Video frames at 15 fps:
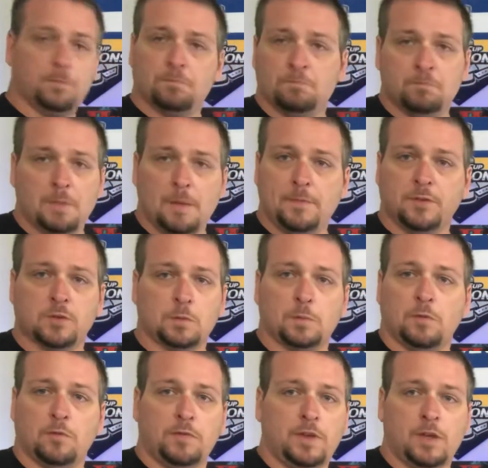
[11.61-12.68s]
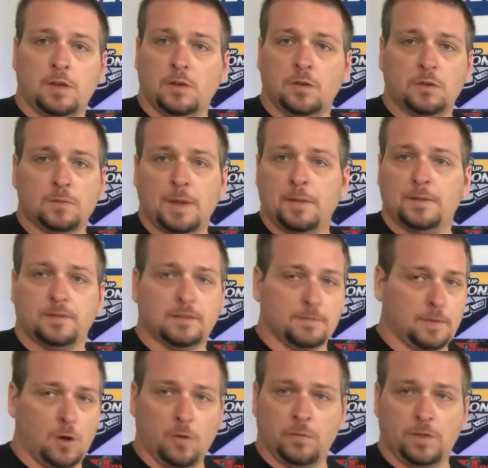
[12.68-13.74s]
maybe some reviews, maybe some
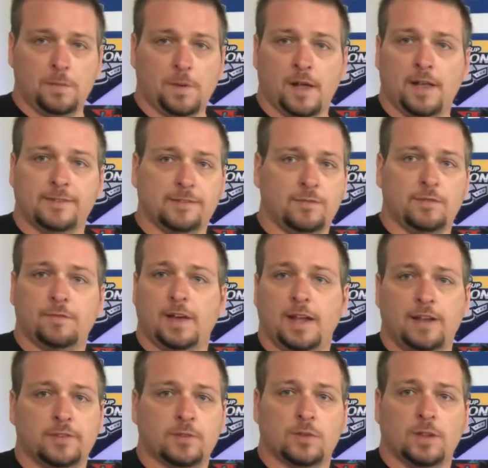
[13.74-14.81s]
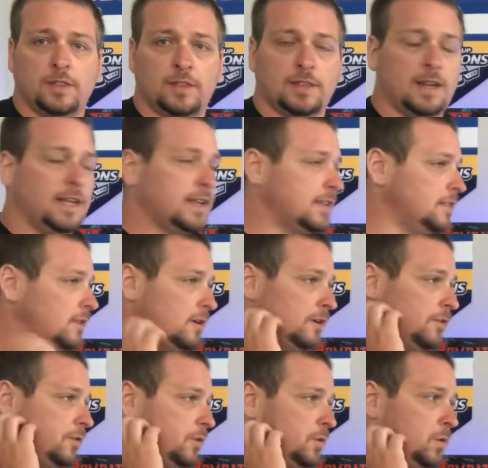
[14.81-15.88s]
hopefully positive advice or anything that I can learn
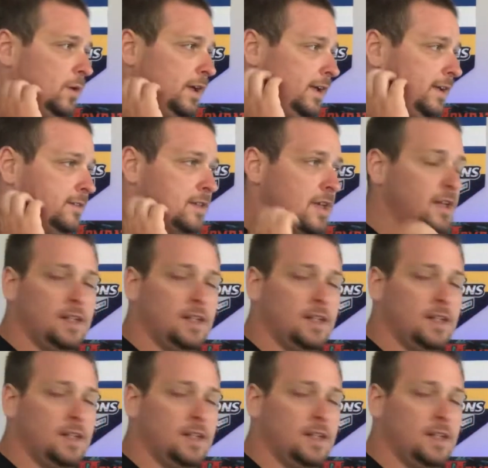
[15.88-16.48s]
through the ways.